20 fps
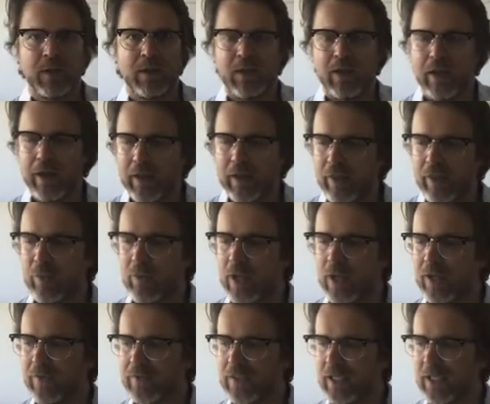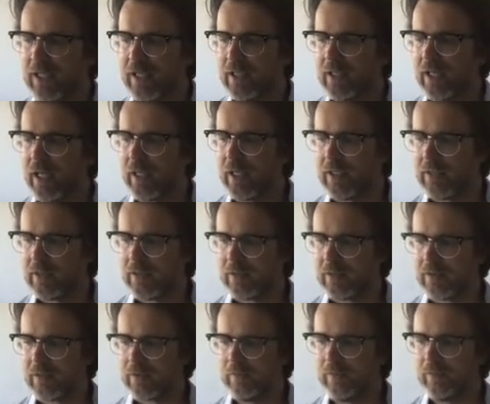Another way of saying that
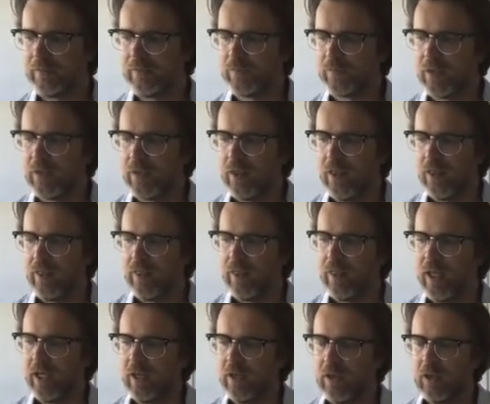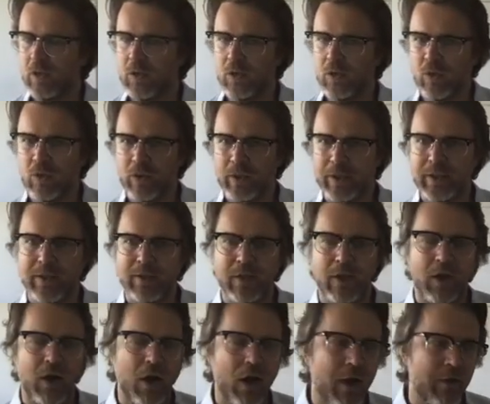is that law is
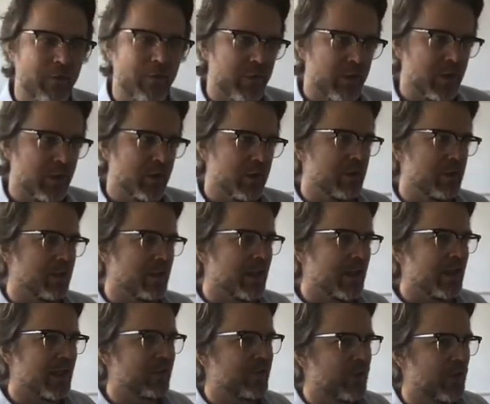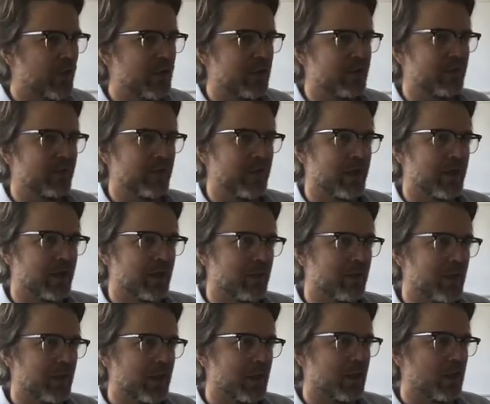often, if not
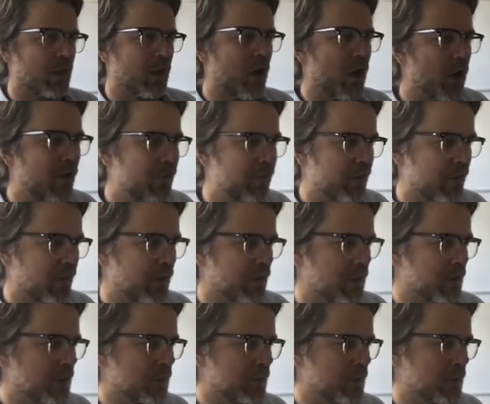invariably, often